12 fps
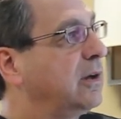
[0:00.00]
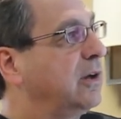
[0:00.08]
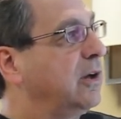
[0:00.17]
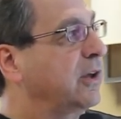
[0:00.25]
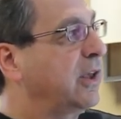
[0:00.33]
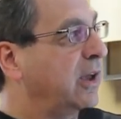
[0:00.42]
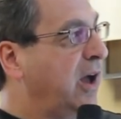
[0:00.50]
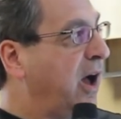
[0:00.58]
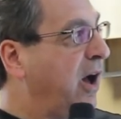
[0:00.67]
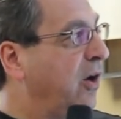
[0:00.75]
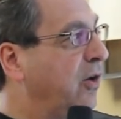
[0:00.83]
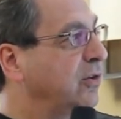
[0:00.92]
Okay,
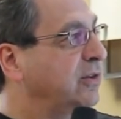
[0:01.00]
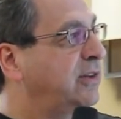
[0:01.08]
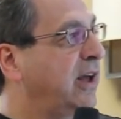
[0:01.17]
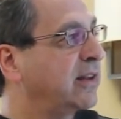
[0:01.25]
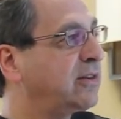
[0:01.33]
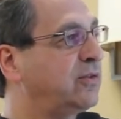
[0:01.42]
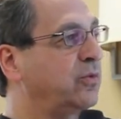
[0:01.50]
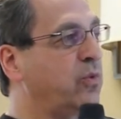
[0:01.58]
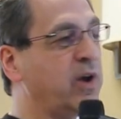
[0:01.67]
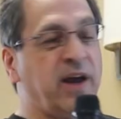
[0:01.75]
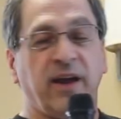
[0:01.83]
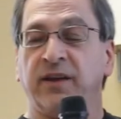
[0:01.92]
that's
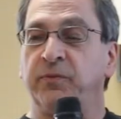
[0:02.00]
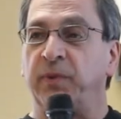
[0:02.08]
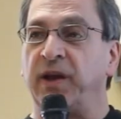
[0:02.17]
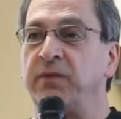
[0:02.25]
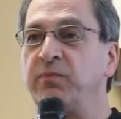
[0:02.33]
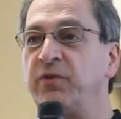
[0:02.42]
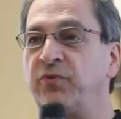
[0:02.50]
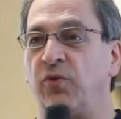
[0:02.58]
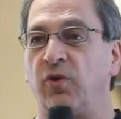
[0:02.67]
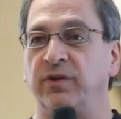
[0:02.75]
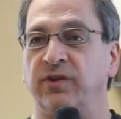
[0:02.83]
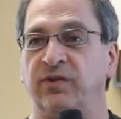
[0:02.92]
what I explained
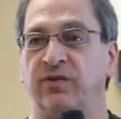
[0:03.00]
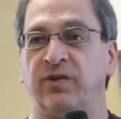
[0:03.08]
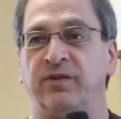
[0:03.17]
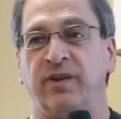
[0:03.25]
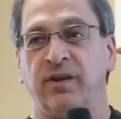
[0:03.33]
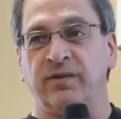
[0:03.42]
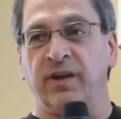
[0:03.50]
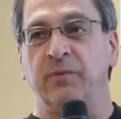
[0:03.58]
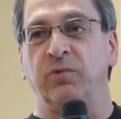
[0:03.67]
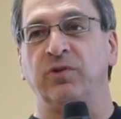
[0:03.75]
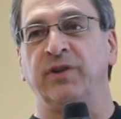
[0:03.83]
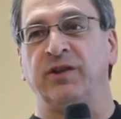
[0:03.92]
before. This is a
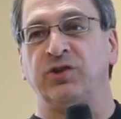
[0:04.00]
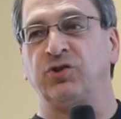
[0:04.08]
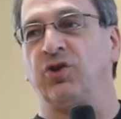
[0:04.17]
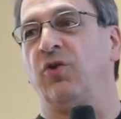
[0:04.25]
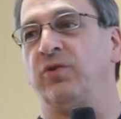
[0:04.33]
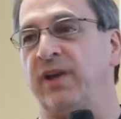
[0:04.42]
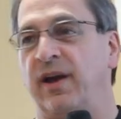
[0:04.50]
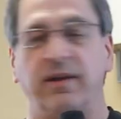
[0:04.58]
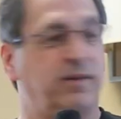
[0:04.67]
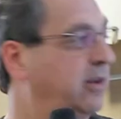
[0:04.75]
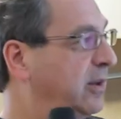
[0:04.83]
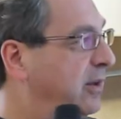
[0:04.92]
table that showed that.
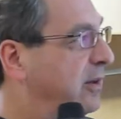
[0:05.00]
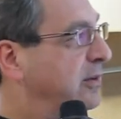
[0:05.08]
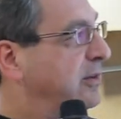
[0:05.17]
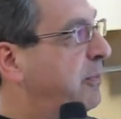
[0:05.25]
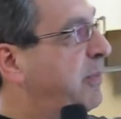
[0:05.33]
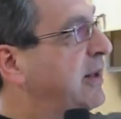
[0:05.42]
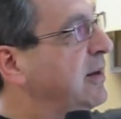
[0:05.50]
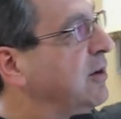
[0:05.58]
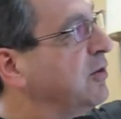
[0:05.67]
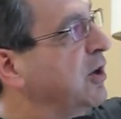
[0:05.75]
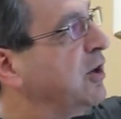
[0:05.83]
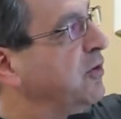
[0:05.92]
Depending
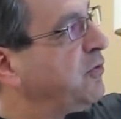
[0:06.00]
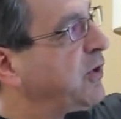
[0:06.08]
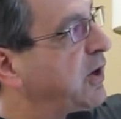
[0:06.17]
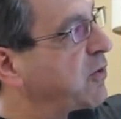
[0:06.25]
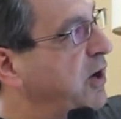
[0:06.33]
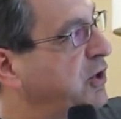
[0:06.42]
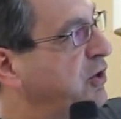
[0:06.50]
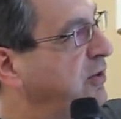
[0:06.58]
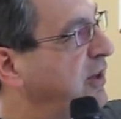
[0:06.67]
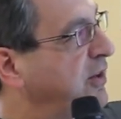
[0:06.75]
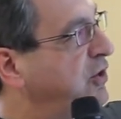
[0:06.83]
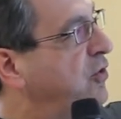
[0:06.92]
on the configuration
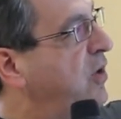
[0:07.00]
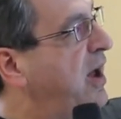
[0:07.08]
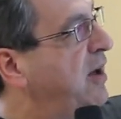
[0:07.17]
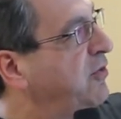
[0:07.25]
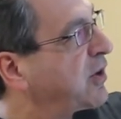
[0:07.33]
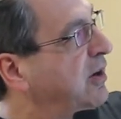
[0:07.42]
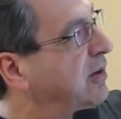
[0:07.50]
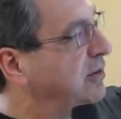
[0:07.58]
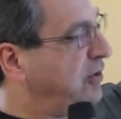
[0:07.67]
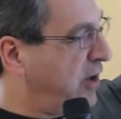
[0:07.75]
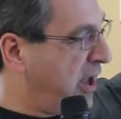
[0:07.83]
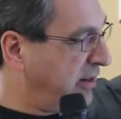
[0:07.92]
that you have here,
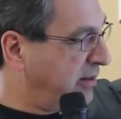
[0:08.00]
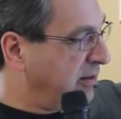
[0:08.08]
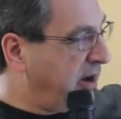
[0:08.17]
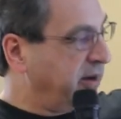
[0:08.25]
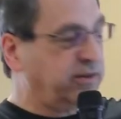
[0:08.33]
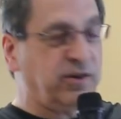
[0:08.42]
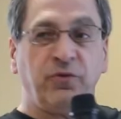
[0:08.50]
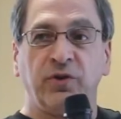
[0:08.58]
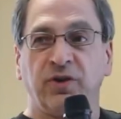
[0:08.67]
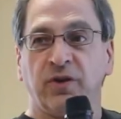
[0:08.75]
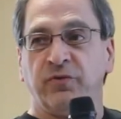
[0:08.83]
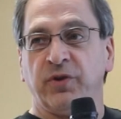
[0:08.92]
you got 9
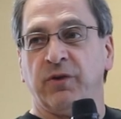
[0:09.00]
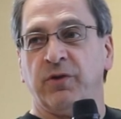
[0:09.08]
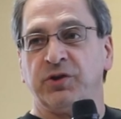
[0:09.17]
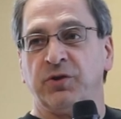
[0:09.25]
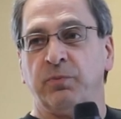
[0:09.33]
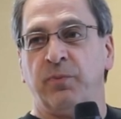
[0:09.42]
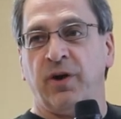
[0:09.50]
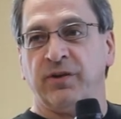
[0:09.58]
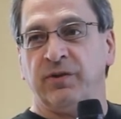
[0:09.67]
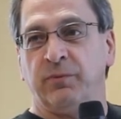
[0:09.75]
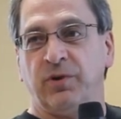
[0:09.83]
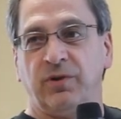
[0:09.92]
different configurations
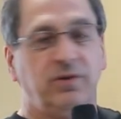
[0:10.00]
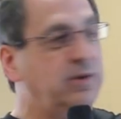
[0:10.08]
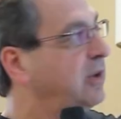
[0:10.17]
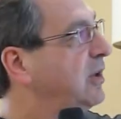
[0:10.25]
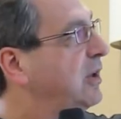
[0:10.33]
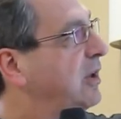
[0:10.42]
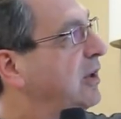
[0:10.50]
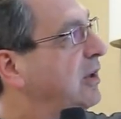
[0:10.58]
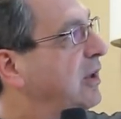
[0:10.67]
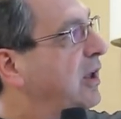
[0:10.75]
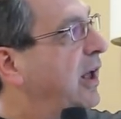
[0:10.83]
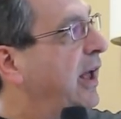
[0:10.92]
possible,
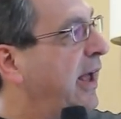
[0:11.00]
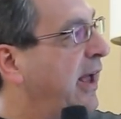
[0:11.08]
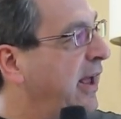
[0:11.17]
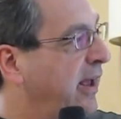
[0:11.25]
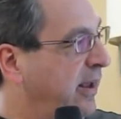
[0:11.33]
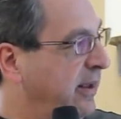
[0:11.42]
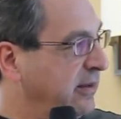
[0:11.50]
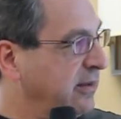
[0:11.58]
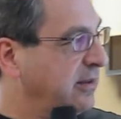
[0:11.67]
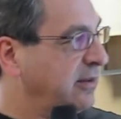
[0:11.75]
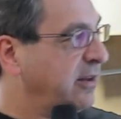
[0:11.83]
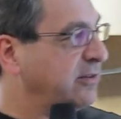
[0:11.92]

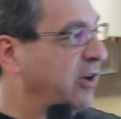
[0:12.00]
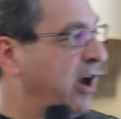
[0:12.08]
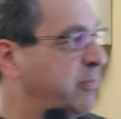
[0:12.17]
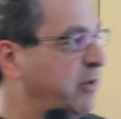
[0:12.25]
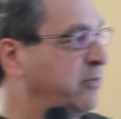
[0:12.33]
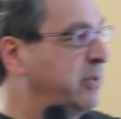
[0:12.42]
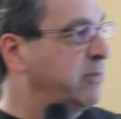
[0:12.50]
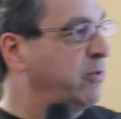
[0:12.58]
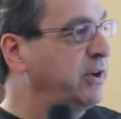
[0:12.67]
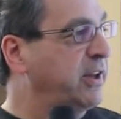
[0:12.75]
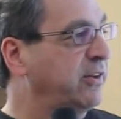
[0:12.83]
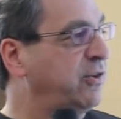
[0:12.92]
and the type of
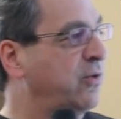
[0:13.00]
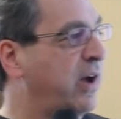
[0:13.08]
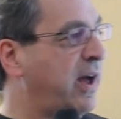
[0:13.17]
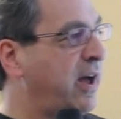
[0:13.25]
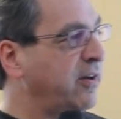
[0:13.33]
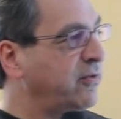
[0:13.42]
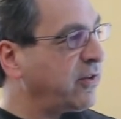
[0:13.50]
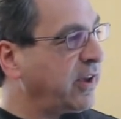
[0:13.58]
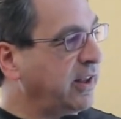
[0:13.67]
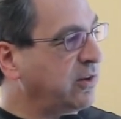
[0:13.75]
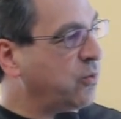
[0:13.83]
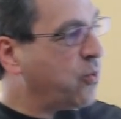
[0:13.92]
memory that you have, and